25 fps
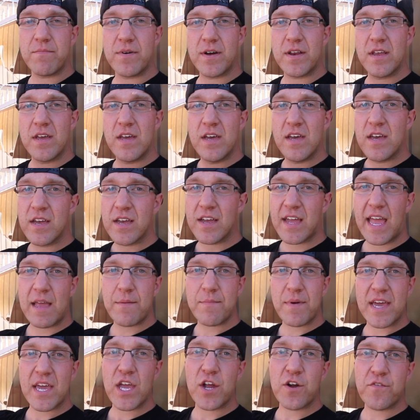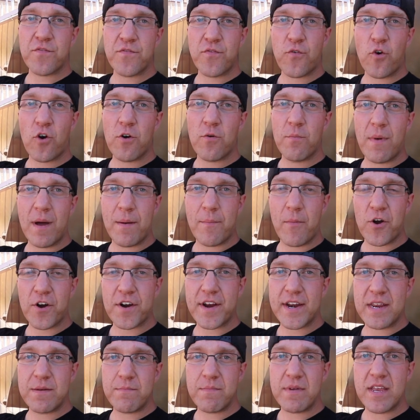But came by here for my
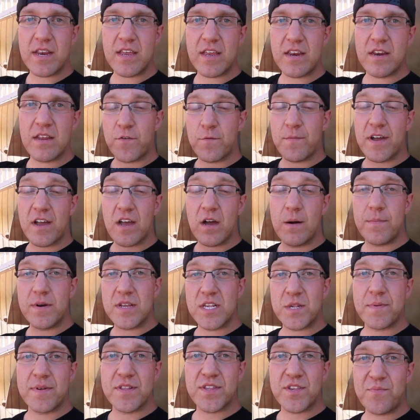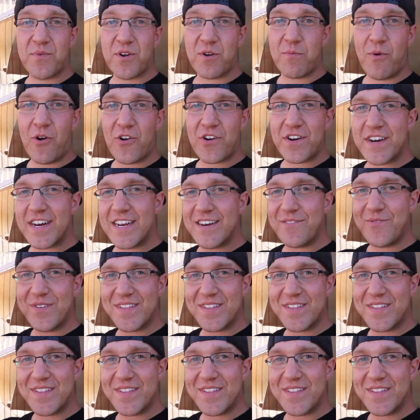marketing meeting for my company Spencer Berke Marketing.